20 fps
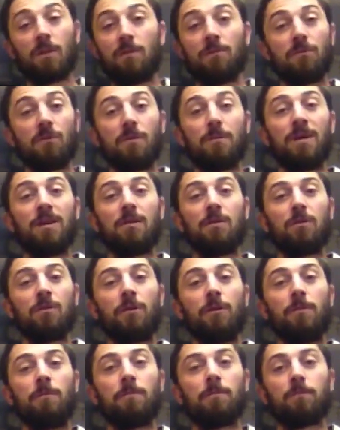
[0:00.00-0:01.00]
for a minute or
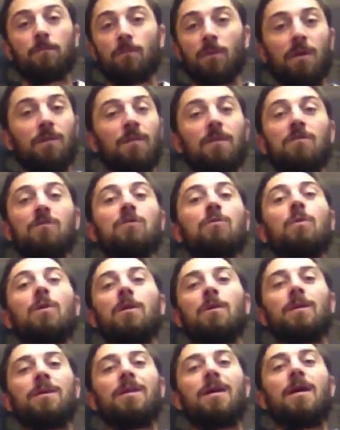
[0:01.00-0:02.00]
two, and then
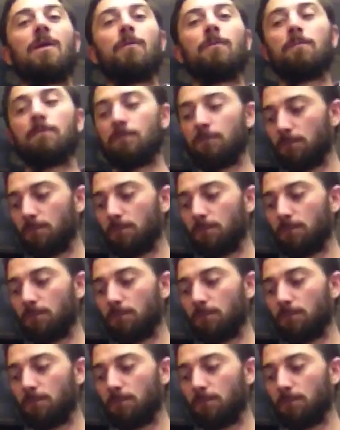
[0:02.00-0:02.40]
swallow it down.